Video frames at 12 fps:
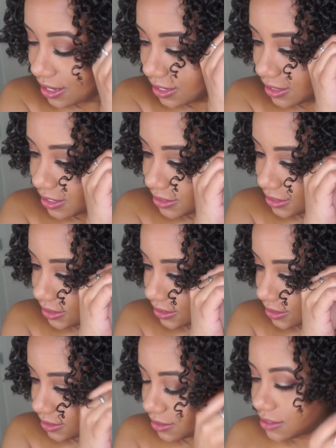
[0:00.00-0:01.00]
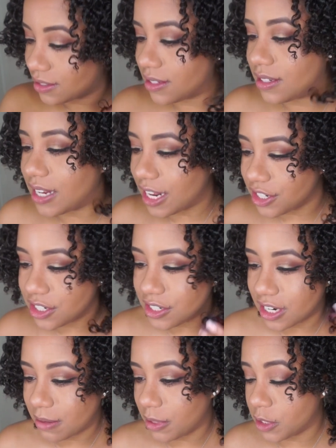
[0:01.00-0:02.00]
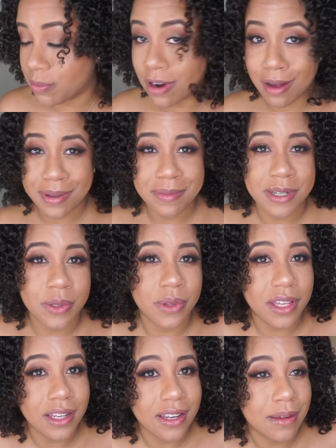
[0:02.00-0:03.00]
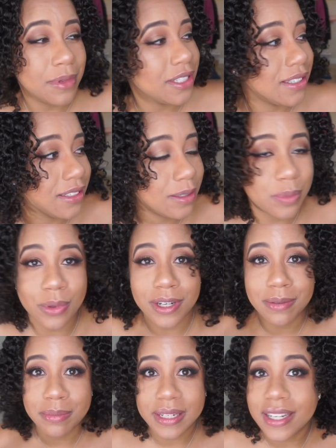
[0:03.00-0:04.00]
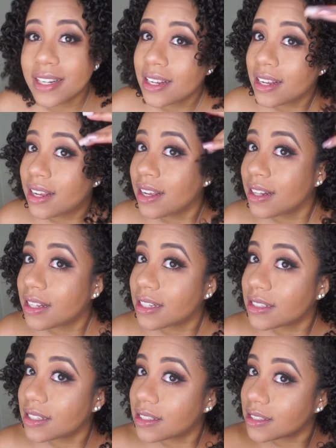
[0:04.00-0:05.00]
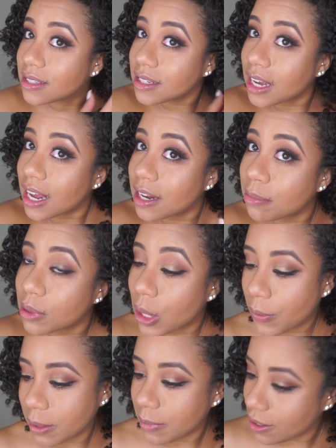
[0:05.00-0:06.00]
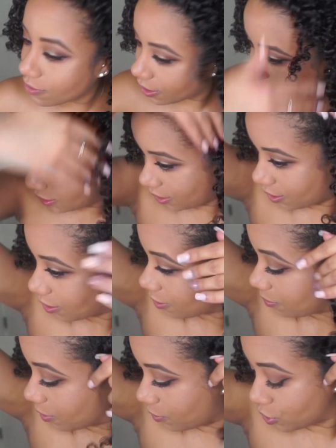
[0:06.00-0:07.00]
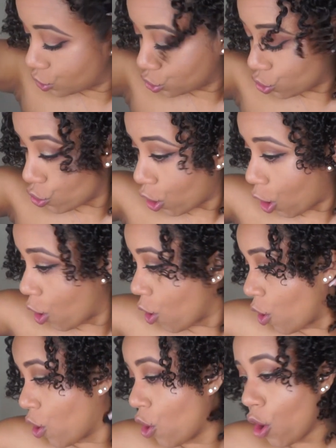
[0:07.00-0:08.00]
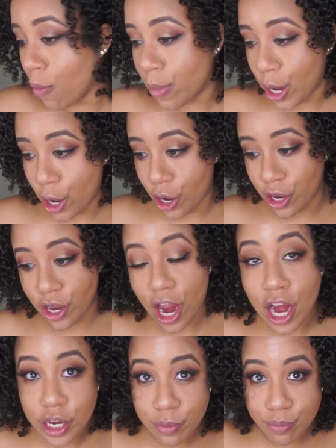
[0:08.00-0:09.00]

is tension damage, probably mixed with heat damage at this point, but this is kind of blowing me right here, but we're just gonna pin that